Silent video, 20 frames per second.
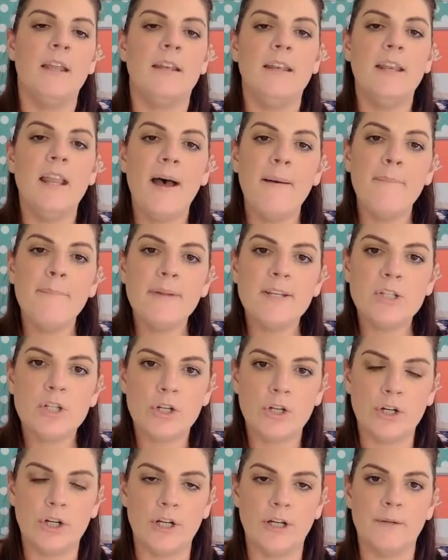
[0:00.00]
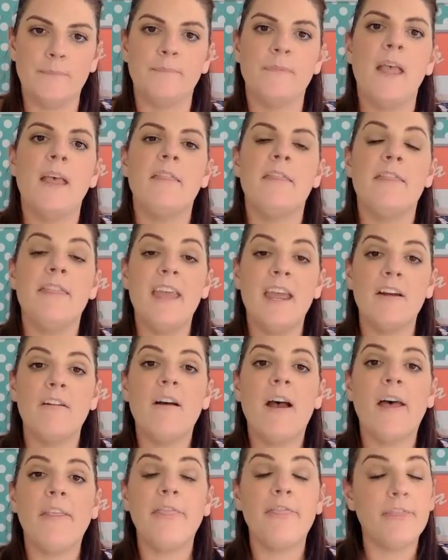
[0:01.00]
Number 2, there
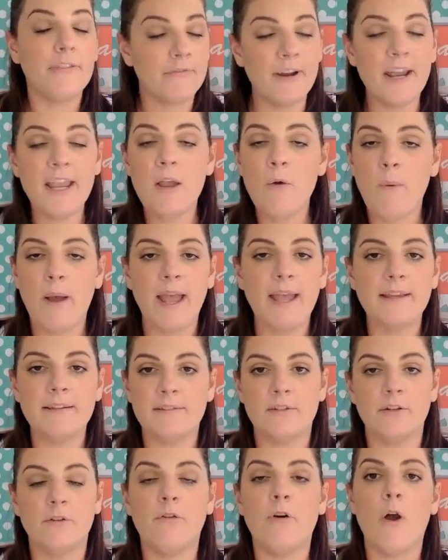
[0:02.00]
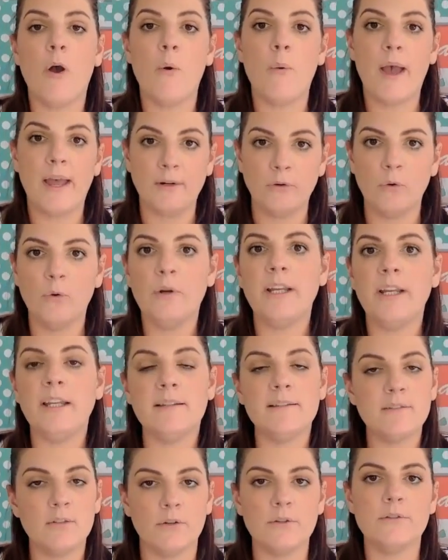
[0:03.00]
are 3 ways to grow an
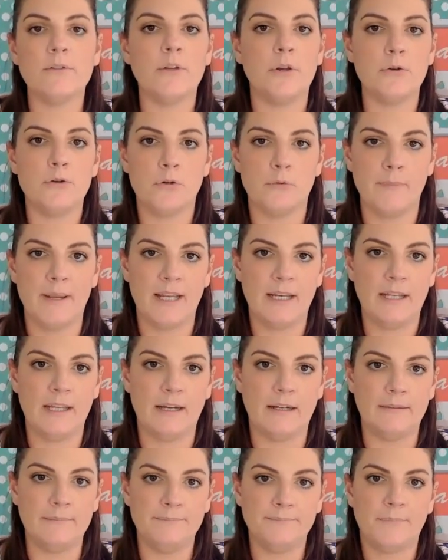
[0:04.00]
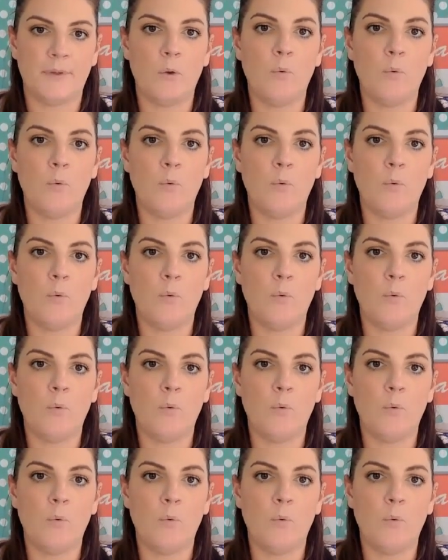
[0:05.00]
audience on social media.